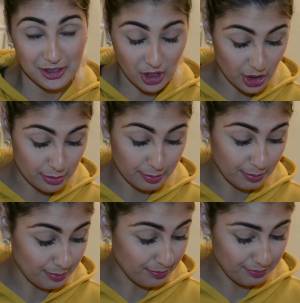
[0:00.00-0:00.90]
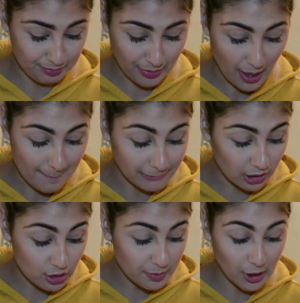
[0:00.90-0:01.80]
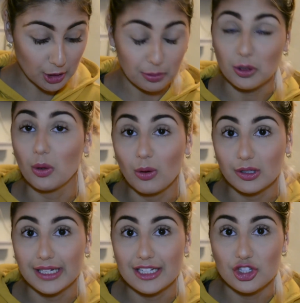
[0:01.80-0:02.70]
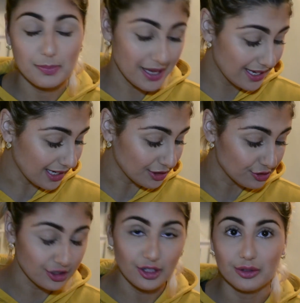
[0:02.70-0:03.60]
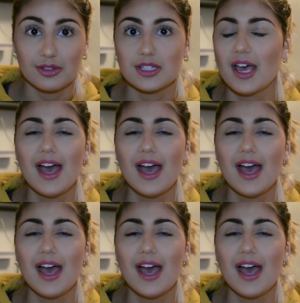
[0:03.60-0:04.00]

are blue, purple, orange, pink undertones.